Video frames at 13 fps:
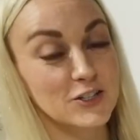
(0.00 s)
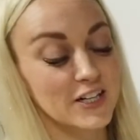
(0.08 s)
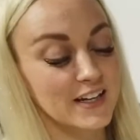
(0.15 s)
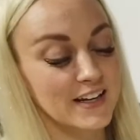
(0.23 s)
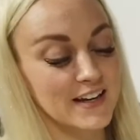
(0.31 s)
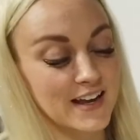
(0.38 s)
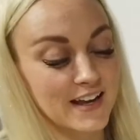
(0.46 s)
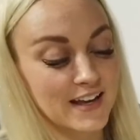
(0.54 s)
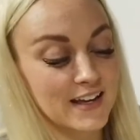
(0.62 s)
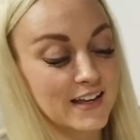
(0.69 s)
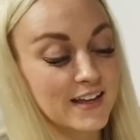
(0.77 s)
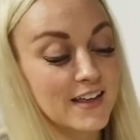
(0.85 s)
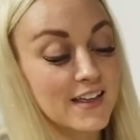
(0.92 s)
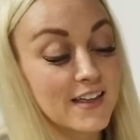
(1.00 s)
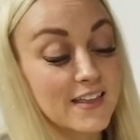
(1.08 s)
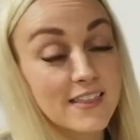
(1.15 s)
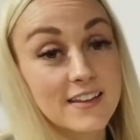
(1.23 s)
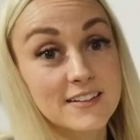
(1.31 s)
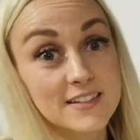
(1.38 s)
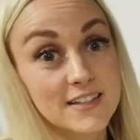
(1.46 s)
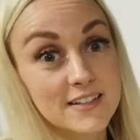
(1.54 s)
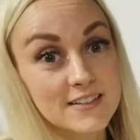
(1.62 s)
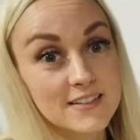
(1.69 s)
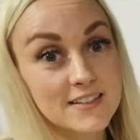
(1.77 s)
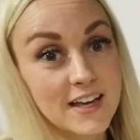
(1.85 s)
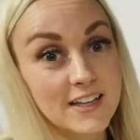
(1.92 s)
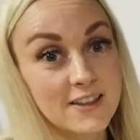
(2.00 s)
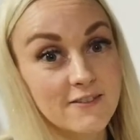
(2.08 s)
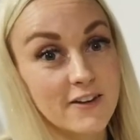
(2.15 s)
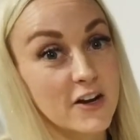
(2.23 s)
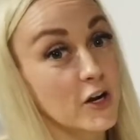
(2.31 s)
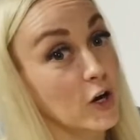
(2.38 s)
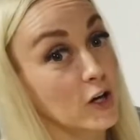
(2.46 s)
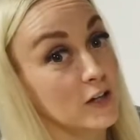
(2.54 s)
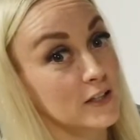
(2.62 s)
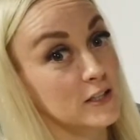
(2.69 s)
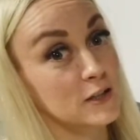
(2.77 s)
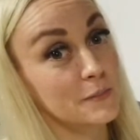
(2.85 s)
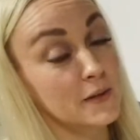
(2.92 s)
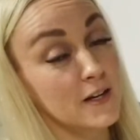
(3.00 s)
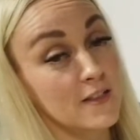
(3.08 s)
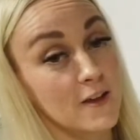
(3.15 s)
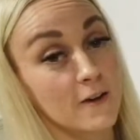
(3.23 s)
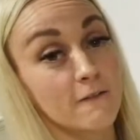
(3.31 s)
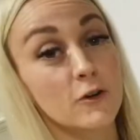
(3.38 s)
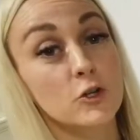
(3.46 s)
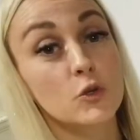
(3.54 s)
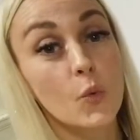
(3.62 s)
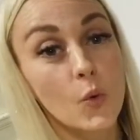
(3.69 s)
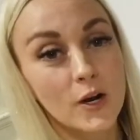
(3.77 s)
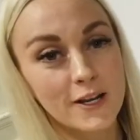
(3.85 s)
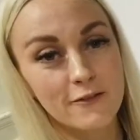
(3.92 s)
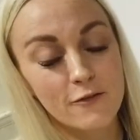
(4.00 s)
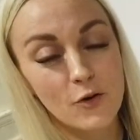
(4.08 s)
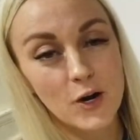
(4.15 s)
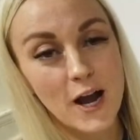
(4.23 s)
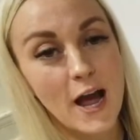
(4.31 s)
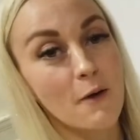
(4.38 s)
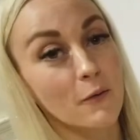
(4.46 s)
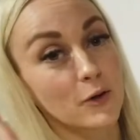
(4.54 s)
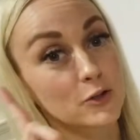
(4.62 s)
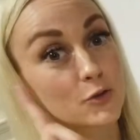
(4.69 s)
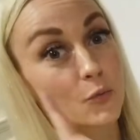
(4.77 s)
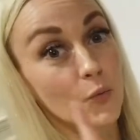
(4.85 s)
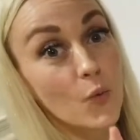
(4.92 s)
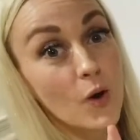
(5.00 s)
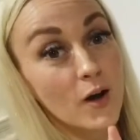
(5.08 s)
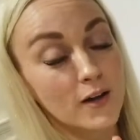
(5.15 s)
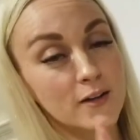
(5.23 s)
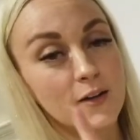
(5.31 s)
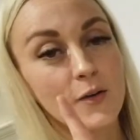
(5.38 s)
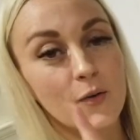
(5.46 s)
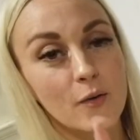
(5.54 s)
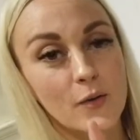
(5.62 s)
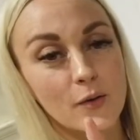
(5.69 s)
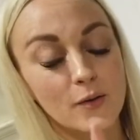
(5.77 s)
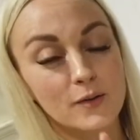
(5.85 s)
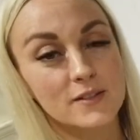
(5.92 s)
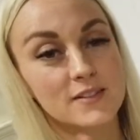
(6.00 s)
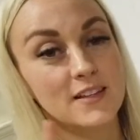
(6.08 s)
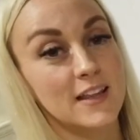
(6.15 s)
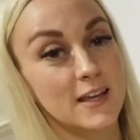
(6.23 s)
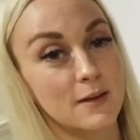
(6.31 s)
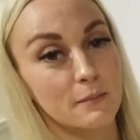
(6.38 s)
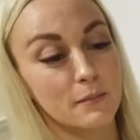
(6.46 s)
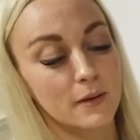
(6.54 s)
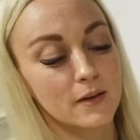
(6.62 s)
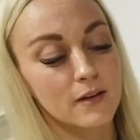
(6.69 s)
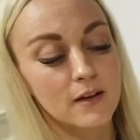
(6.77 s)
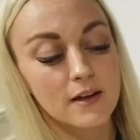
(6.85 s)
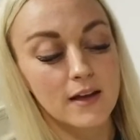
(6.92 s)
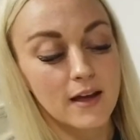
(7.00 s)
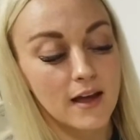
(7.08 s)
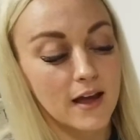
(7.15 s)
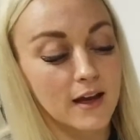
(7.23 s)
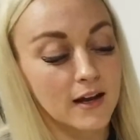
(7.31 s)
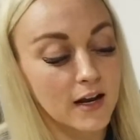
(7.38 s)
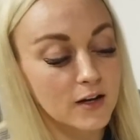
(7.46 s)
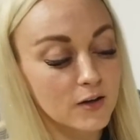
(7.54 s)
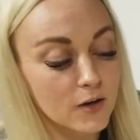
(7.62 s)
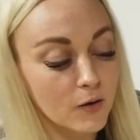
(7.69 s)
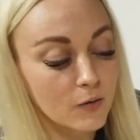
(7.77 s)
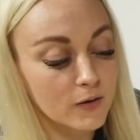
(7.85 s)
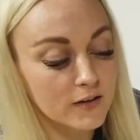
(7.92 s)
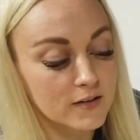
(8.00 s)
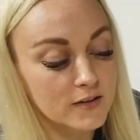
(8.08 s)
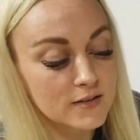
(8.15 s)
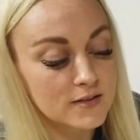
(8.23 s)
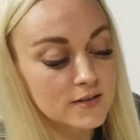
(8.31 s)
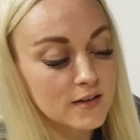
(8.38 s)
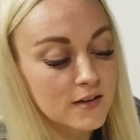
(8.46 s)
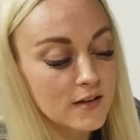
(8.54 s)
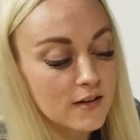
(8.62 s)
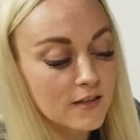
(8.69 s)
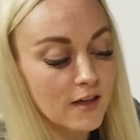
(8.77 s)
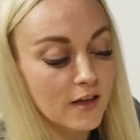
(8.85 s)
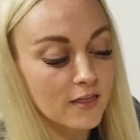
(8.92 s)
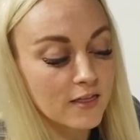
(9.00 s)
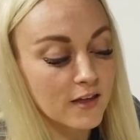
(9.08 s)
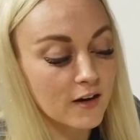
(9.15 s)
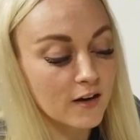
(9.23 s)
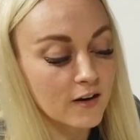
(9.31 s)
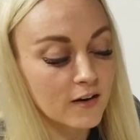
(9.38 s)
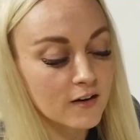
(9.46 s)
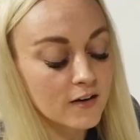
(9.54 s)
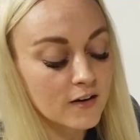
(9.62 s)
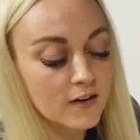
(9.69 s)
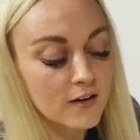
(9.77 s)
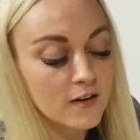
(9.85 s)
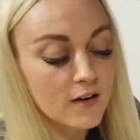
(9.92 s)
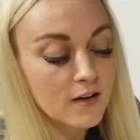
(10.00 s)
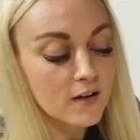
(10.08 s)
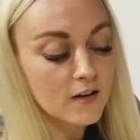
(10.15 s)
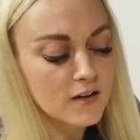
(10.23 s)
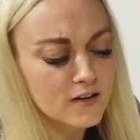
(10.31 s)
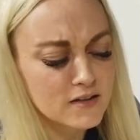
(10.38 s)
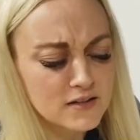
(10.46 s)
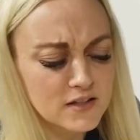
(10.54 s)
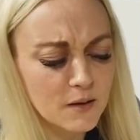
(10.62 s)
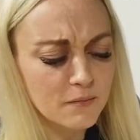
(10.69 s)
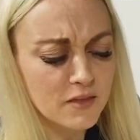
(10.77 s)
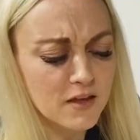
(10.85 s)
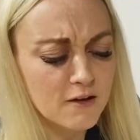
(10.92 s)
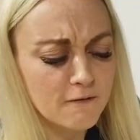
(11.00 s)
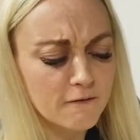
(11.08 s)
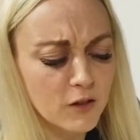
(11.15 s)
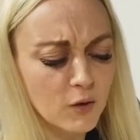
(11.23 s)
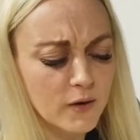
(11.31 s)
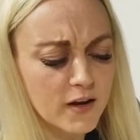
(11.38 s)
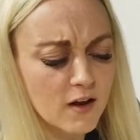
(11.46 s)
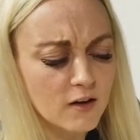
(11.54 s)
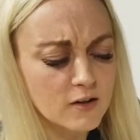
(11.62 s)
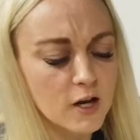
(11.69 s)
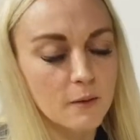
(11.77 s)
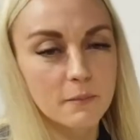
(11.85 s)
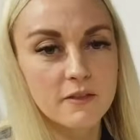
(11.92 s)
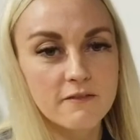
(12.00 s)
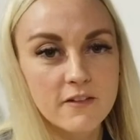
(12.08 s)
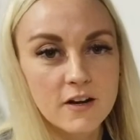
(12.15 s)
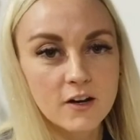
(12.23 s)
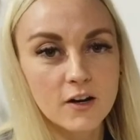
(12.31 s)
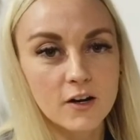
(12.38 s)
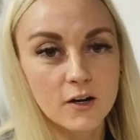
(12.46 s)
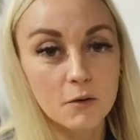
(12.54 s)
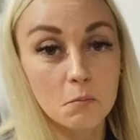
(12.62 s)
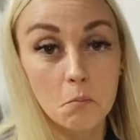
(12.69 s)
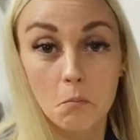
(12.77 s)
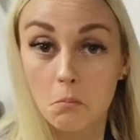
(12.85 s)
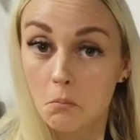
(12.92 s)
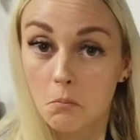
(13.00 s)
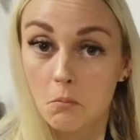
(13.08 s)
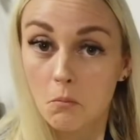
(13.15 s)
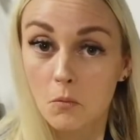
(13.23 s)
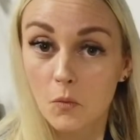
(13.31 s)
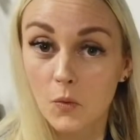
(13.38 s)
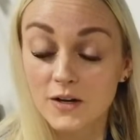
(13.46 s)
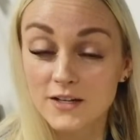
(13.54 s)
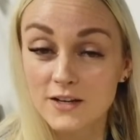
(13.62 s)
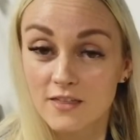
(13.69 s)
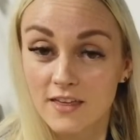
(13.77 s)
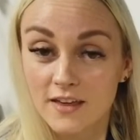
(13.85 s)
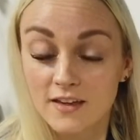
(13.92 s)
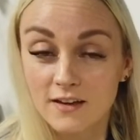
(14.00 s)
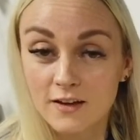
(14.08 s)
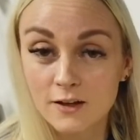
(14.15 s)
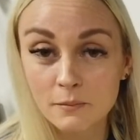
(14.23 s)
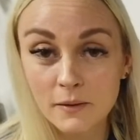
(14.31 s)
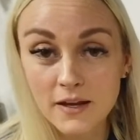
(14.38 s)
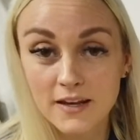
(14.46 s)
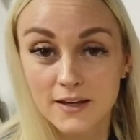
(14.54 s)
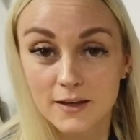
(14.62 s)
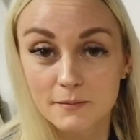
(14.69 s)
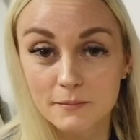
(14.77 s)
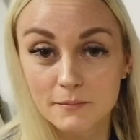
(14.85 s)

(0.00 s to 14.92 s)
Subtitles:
chicken egg that's inside the vinegar. It's been in there for 24 hours, one whole sleep. And I notice that there is something floating on top of the vinegar. What do you think it could be?